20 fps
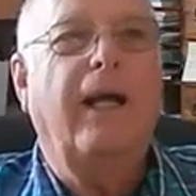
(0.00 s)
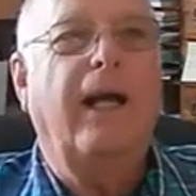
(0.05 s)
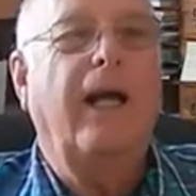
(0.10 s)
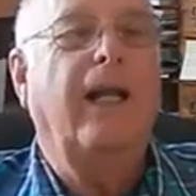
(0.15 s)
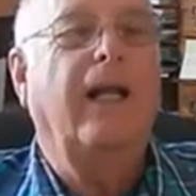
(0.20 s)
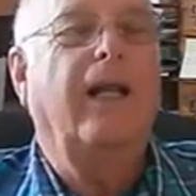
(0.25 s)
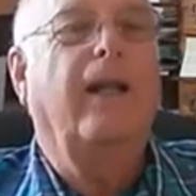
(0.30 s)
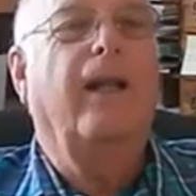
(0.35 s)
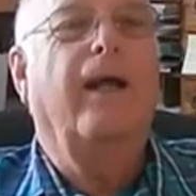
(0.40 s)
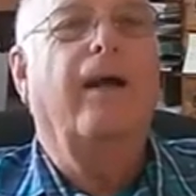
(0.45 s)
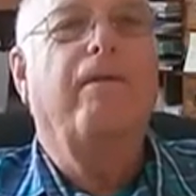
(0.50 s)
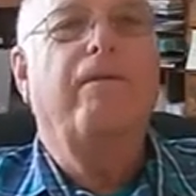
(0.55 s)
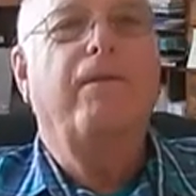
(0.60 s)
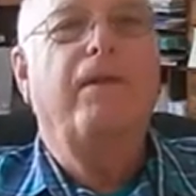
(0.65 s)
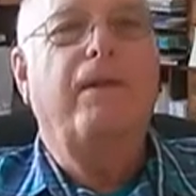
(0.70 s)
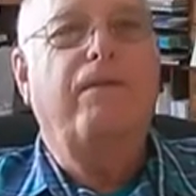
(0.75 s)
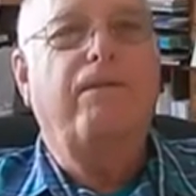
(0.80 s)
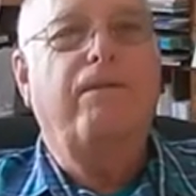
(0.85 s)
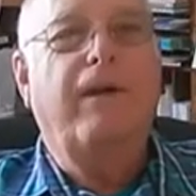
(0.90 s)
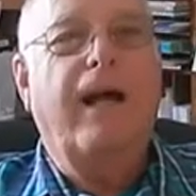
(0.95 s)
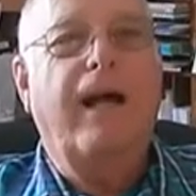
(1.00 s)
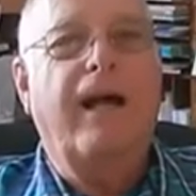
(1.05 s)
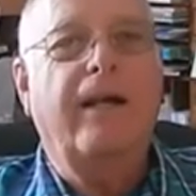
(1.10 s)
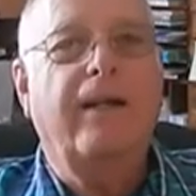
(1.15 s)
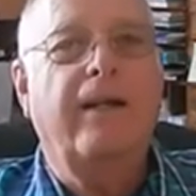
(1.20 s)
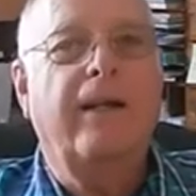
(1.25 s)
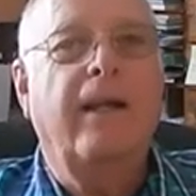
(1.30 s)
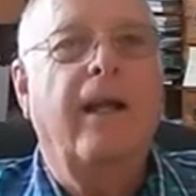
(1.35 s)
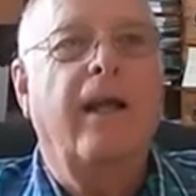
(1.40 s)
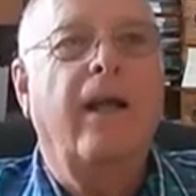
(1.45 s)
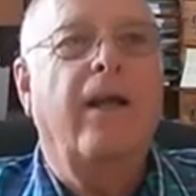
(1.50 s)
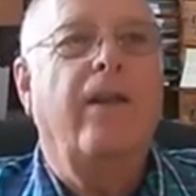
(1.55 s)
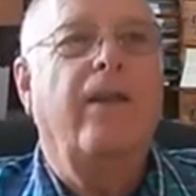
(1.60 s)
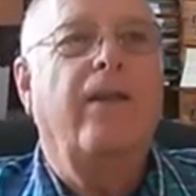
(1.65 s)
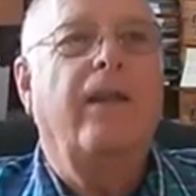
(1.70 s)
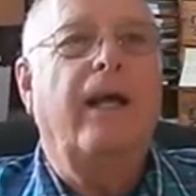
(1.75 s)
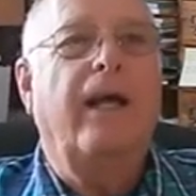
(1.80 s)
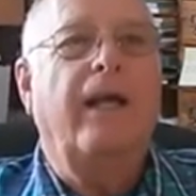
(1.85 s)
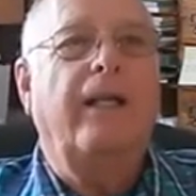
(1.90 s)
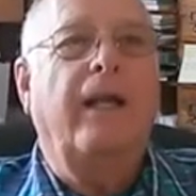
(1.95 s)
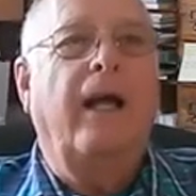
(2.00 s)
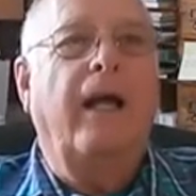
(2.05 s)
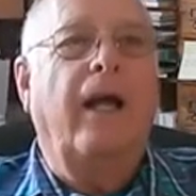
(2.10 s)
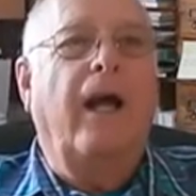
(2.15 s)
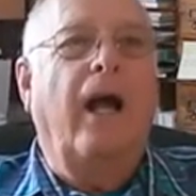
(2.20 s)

I love the fact that